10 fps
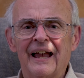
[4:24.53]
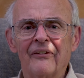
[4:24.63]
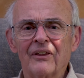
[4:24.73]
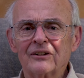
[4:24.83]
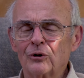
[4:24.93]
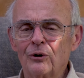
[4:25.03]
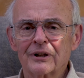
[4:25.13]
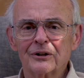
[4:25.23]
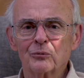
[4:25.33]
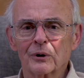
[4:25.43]
And that's all
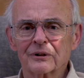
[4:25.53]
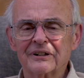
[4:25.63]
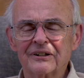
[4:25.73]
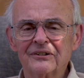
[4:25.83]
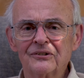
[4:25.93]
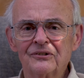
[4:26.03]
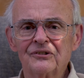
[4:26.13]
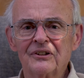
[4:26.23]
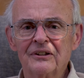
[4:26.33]
going to work to his